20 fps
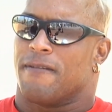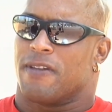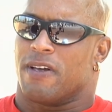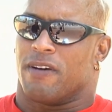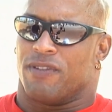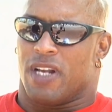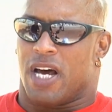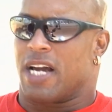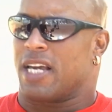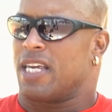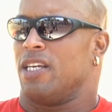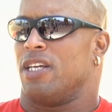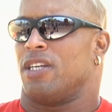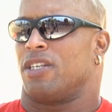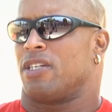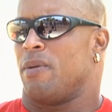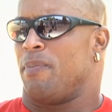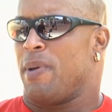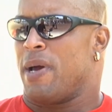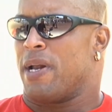of knocking
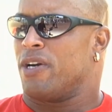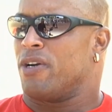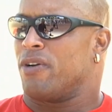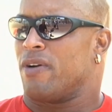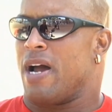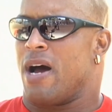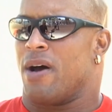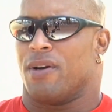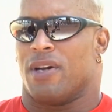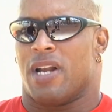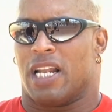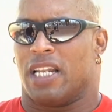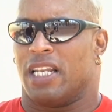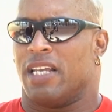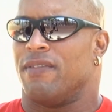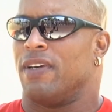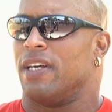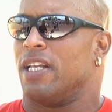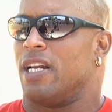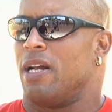his competitor out and not
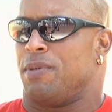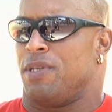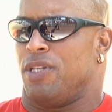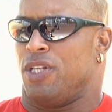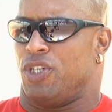leaving it up to